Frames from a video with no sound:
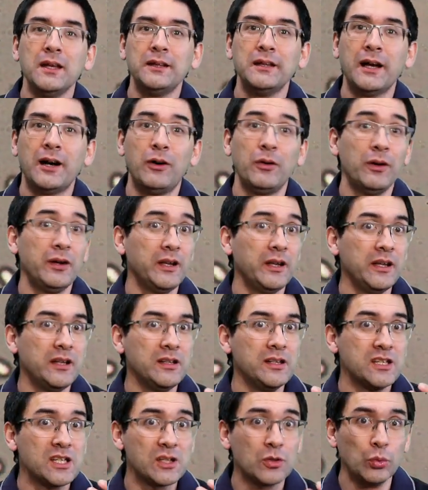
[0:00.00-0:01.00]
Now,
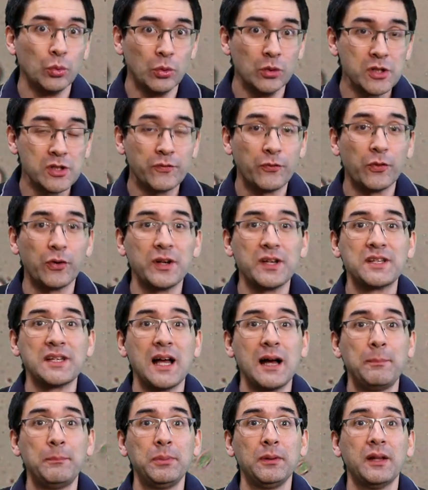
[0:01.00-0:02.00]
in schools, for
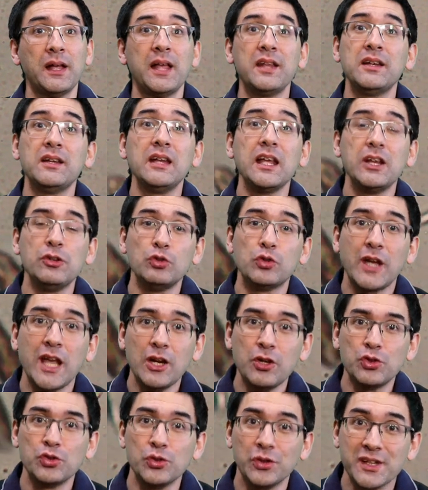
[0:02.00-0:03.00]
example, and in
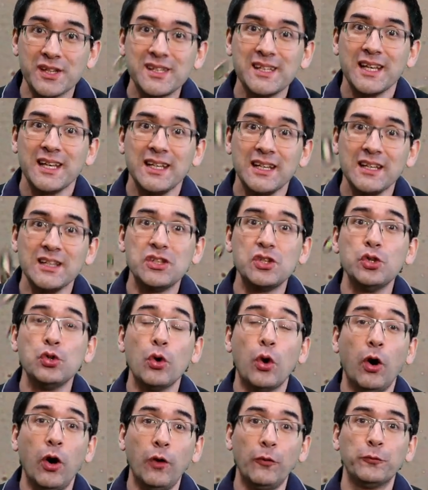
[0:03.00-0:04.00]
educational settings,
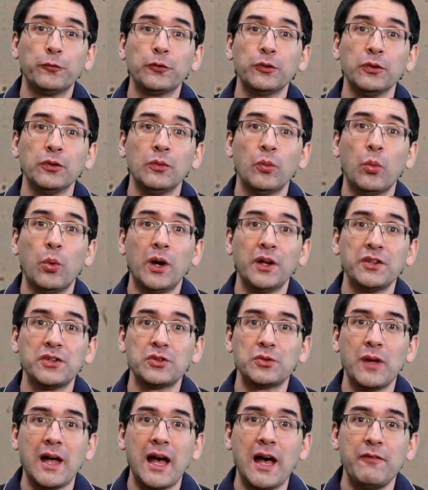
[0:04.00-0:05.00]
you often
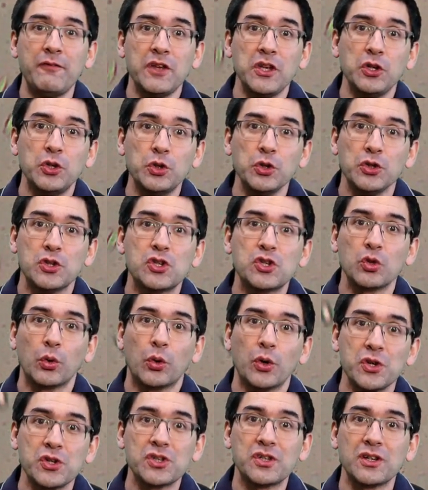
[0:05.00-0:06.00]
want to have a good
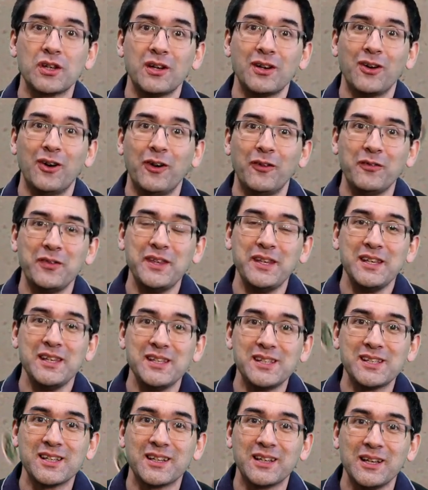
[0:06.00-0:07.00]
source uh, of
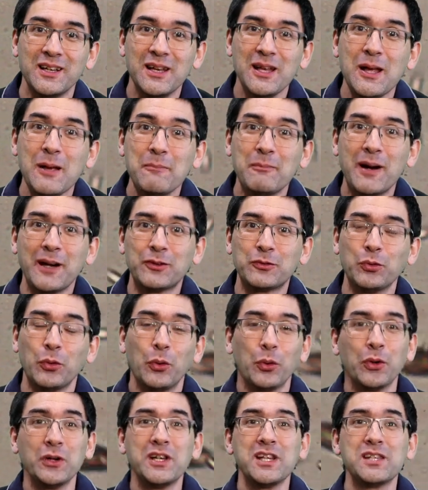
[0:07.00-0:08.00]
these uh,
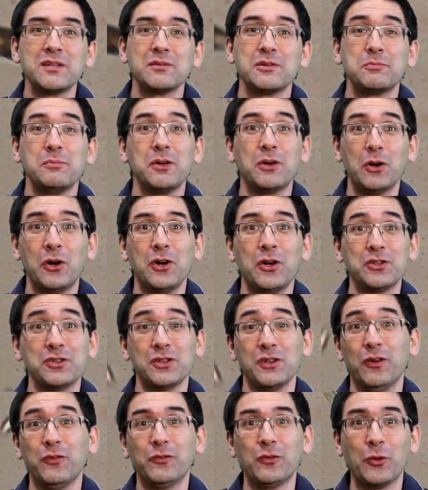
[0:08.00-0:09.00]
microorganisms because,
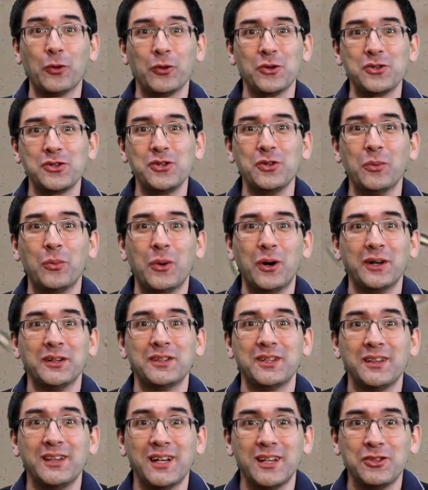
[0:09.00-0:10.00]
of course, you
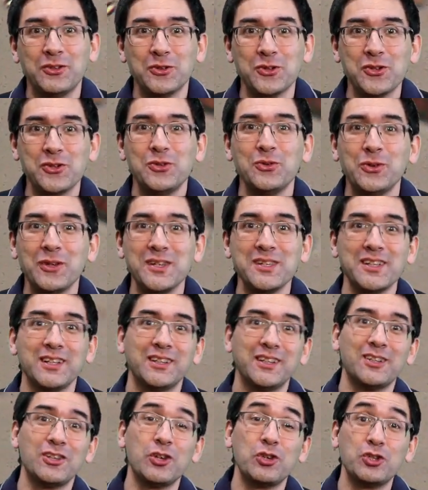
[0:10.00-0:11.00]
want that your students
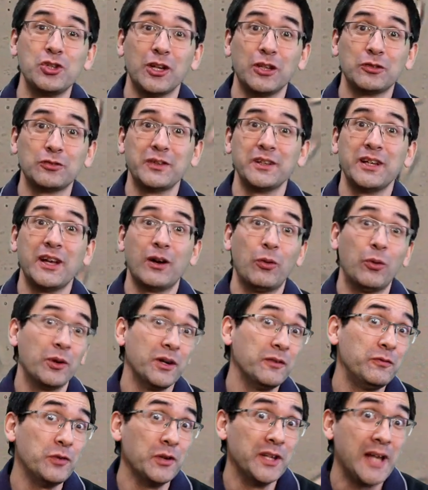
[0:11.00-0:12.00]
and that the children,
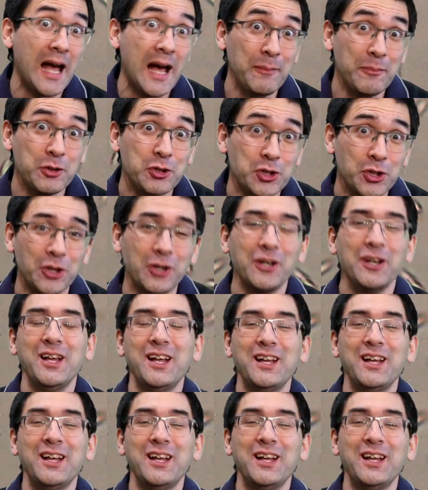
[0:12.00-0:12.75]
or if you're an amateur,